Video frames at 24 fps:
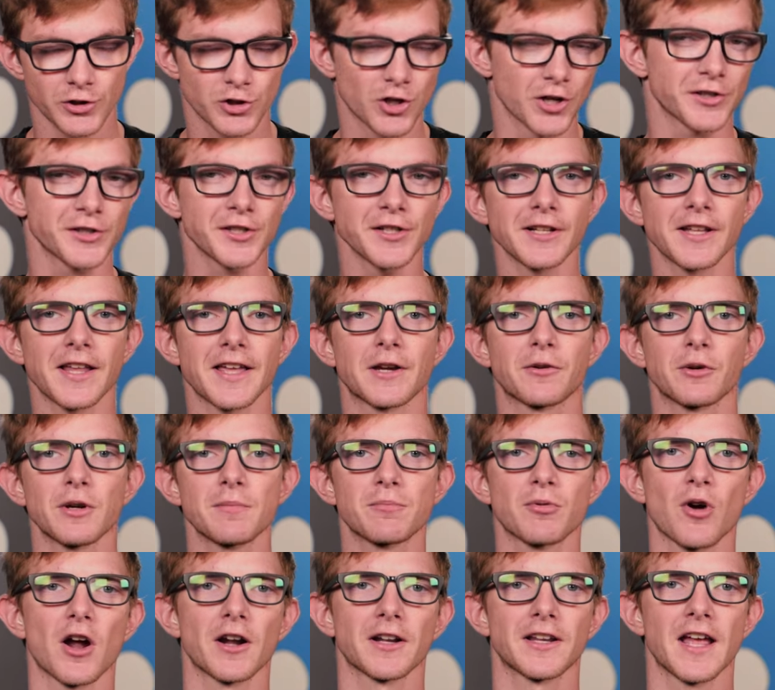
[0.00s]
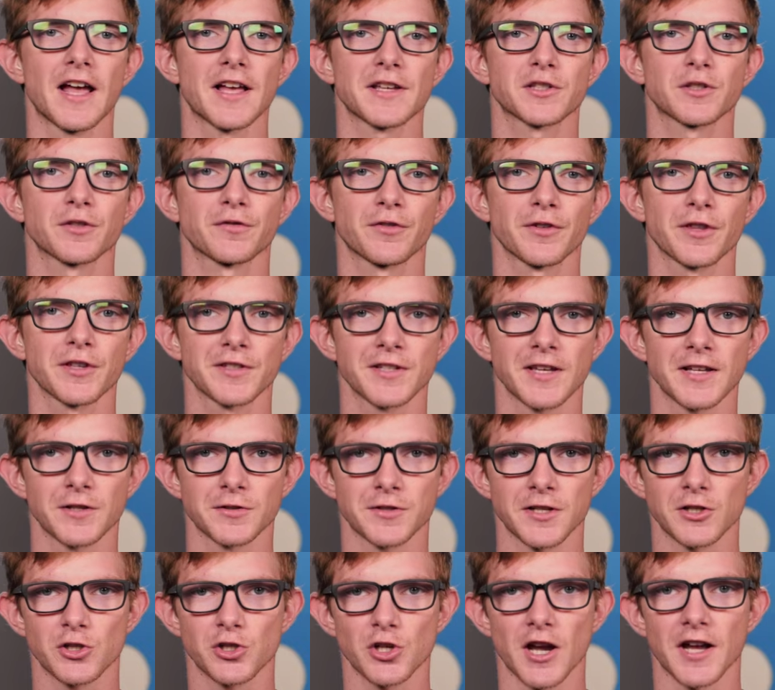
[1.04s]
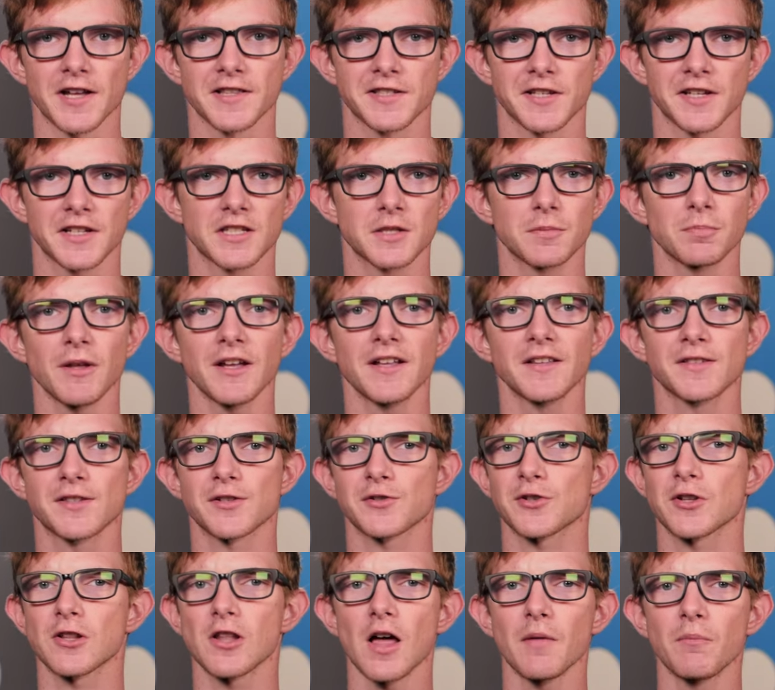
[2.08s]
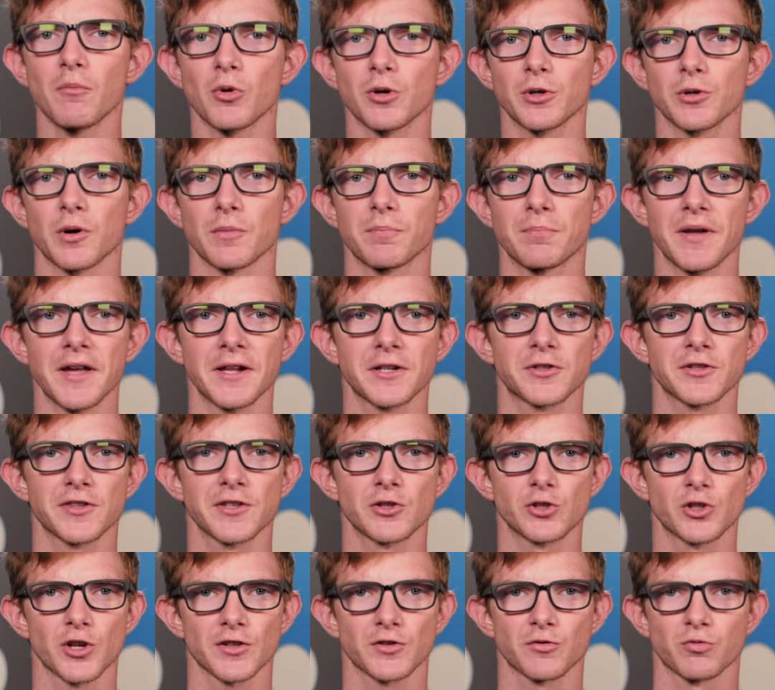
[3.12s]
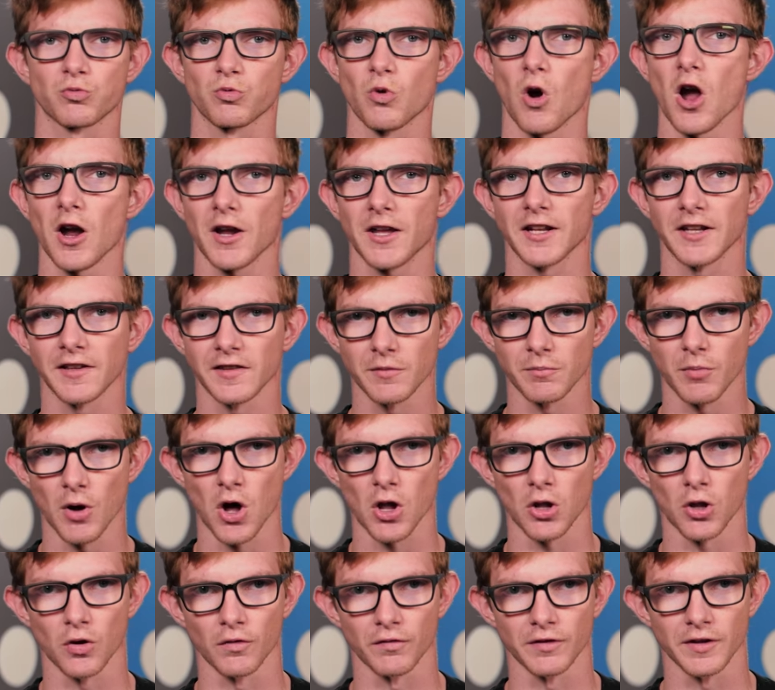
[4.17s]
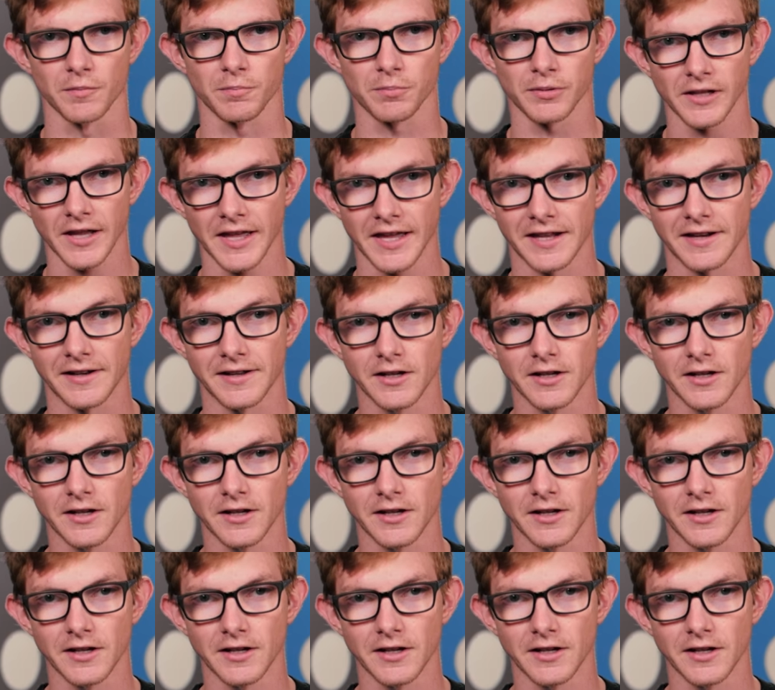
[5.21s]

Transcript: Justin Allegri, broadcaster for the San Jose Giants, explains there's a lot more to a pitch than just rocketing the ball over the plate.